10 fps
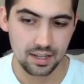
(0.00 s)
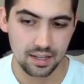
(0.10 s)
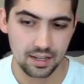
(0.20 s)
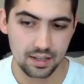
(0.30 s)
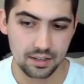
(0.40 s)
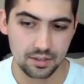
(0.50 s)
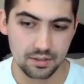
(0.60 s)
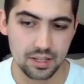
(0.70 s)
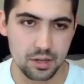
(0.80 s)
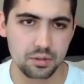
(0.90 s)
the
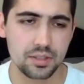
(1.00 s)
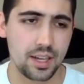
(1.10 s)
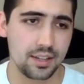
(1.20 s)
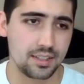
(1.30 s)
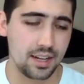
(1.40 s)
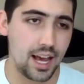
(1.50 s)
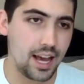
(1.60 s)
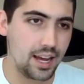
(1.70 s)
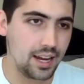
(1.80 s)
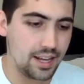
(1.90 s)
use case that I
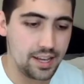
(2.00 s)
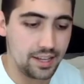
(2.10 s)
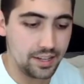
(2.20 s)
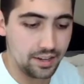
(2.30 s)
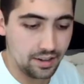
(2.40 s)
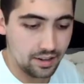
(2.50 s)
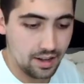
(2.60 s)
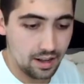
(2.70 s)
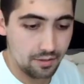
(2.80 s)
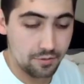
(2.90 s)
had in
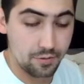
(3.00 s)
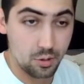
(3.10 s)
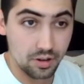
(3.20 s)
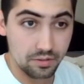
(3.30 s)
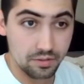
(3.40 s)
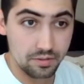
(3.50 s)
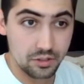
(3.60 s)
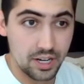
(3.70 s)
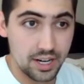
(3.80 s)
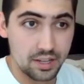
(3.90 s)
for
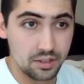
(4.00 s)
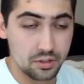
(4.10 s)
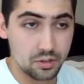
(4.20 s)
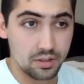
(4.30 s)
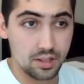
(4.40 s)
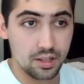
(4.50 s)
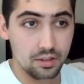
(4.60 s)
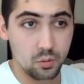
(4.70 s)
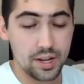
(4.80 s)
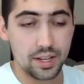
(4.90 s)
checking the
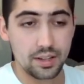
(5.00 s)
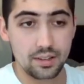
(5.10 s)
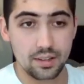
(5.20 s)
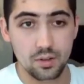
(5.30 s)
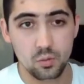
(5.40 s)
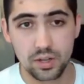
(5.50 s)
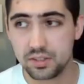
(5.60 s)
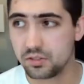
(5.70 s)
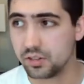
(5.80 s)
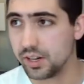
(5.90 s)
win
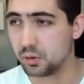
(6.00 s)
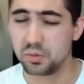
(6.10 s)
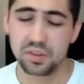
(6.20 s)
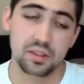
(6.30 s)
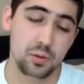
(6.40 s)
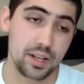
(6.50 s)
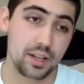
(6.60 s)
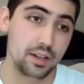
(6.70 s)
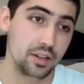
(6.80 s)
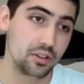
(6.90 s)
screen, or winning
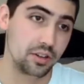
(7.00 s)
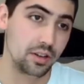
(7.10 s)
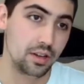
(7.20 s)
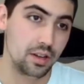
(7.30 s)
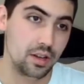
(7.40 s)
condition,